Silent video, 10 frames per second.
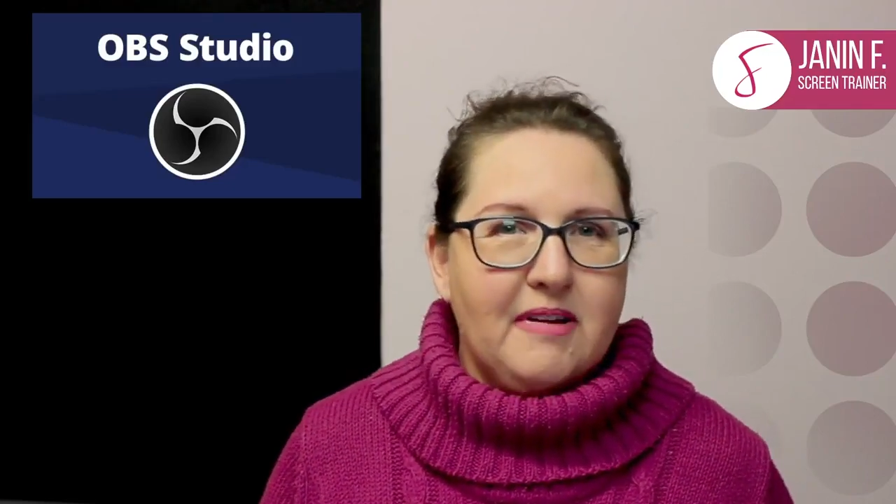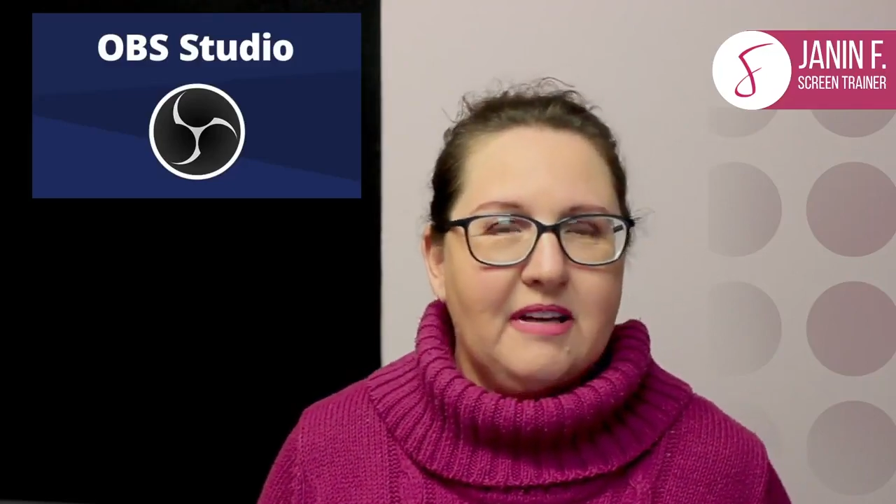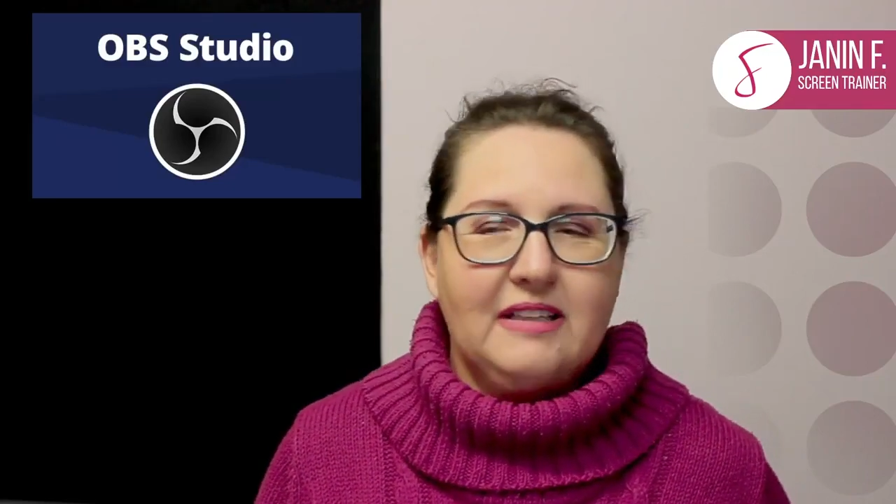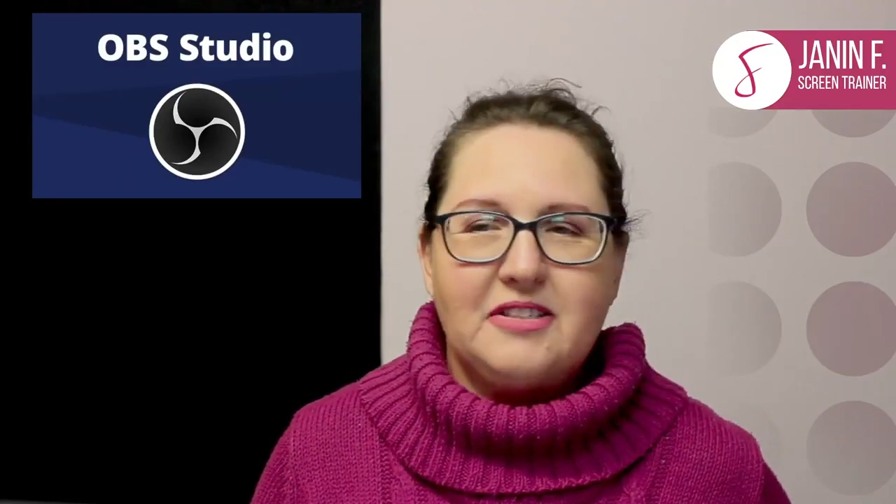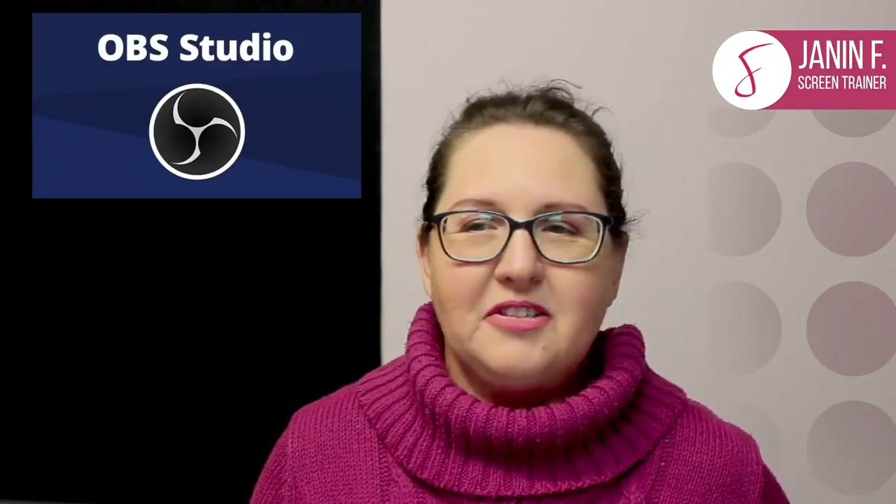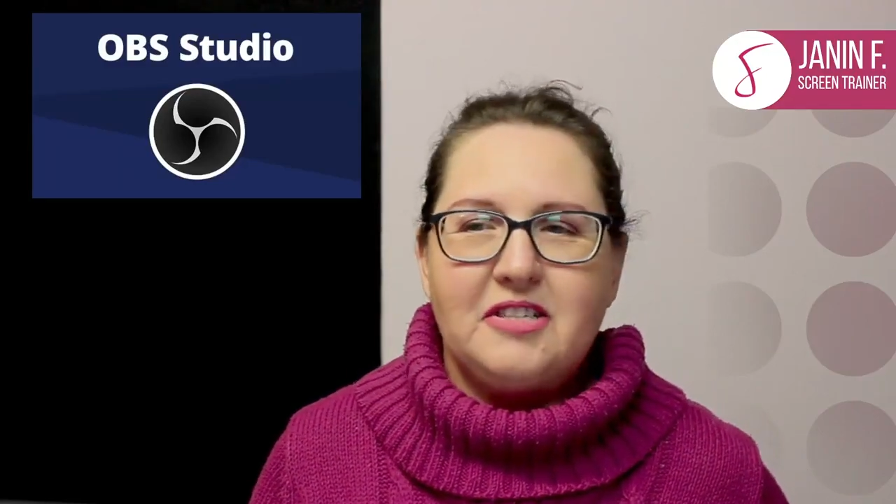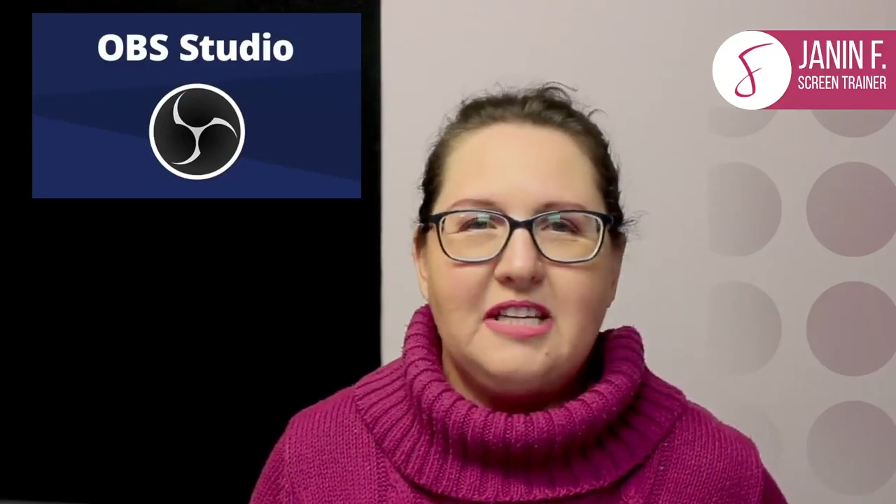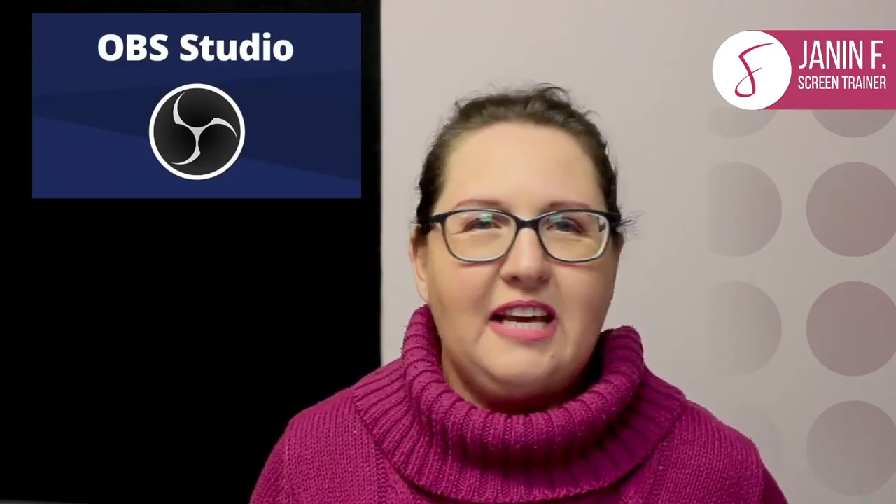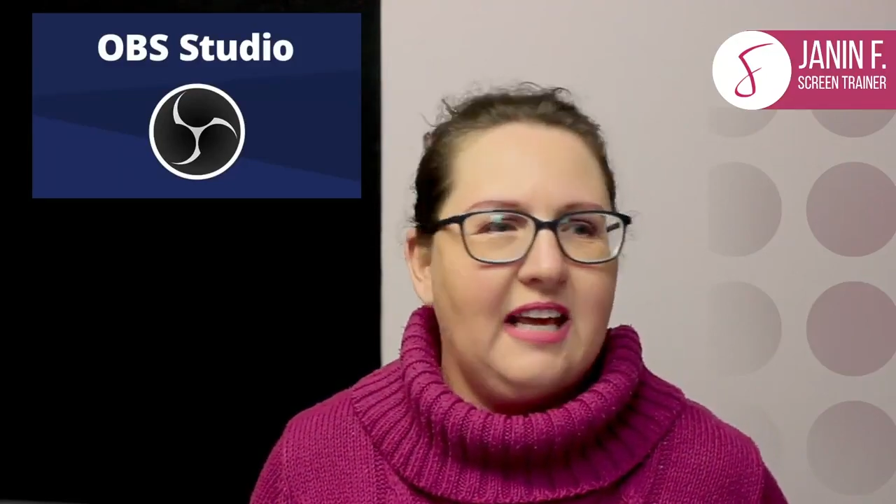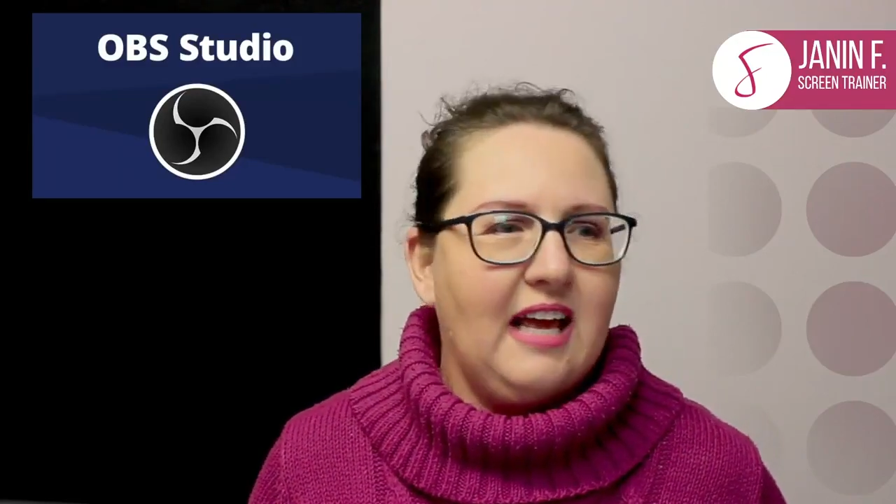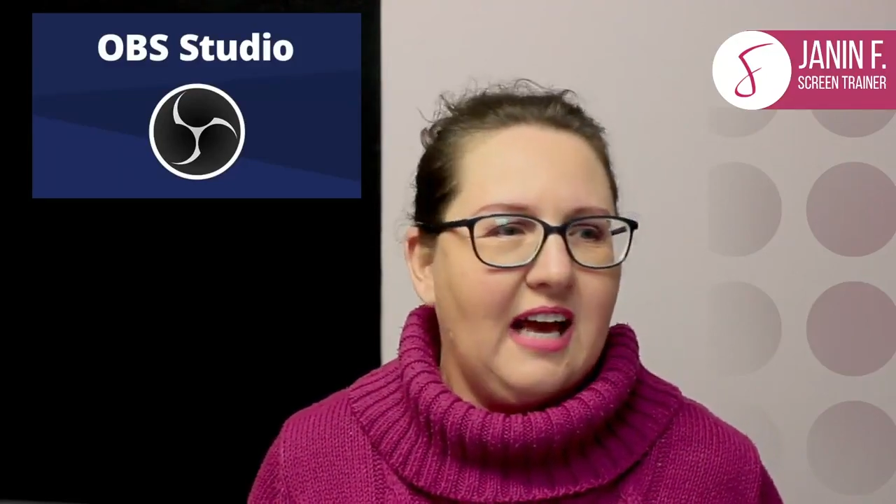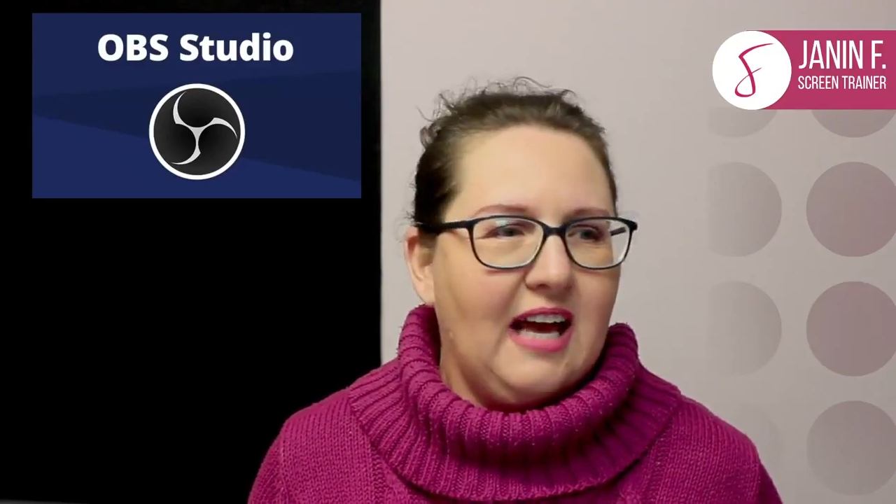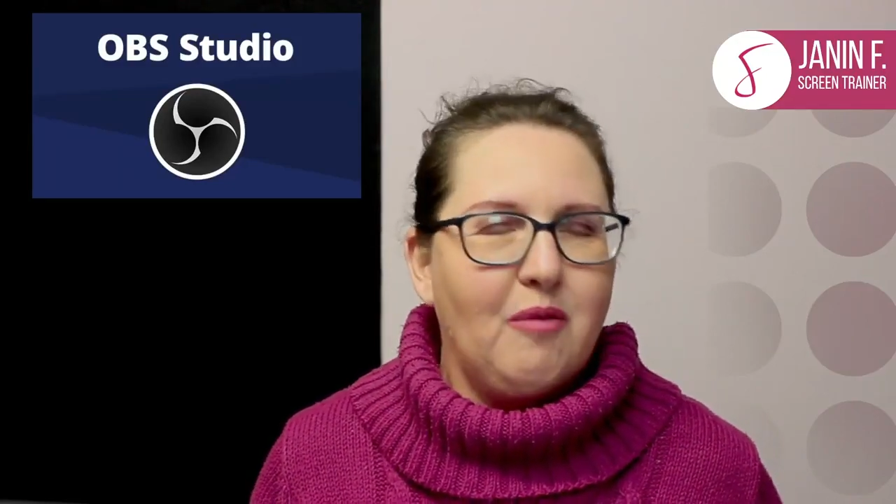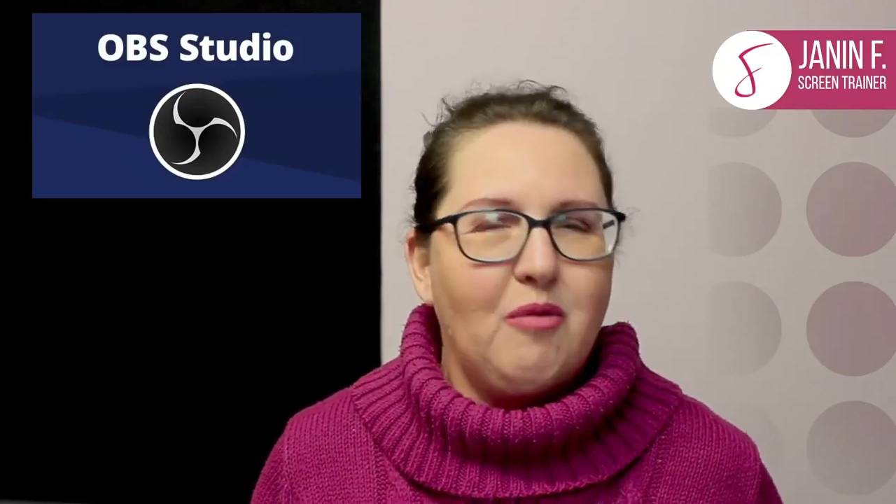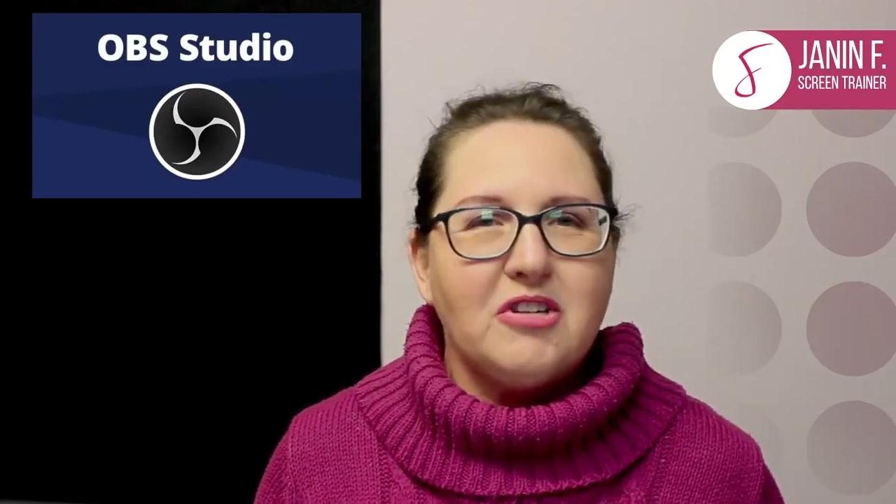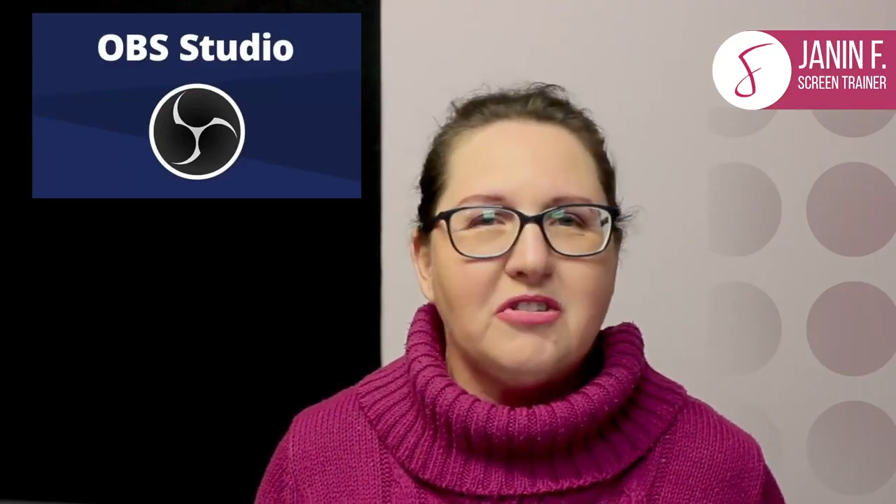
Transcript: Today I want to